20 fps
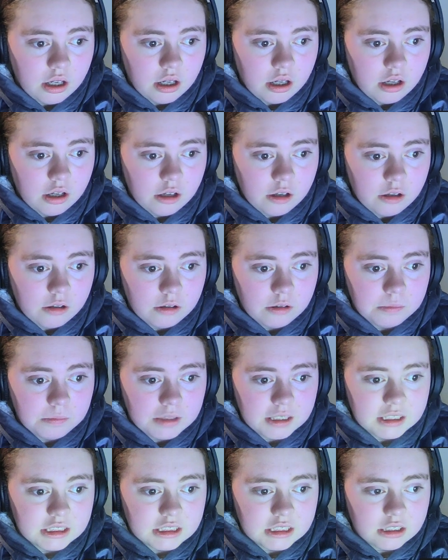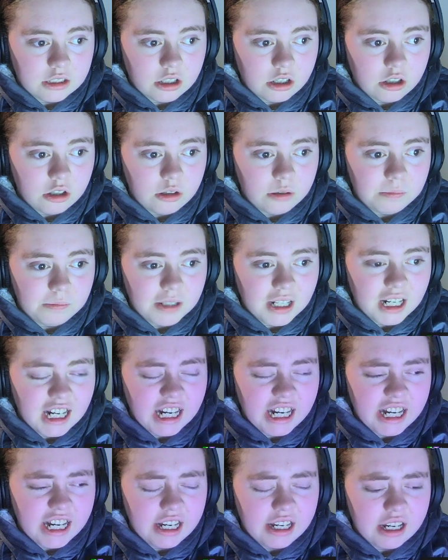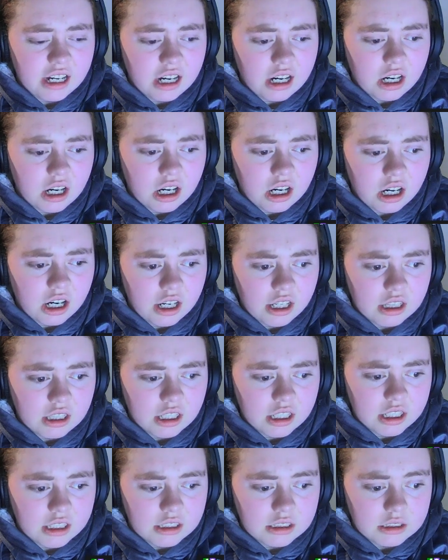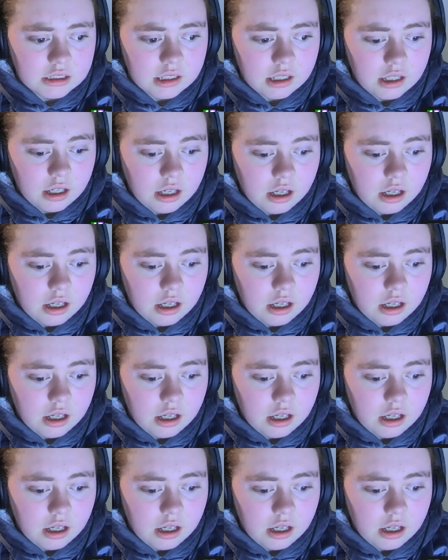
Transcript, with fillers: Um, let's see all my highlights.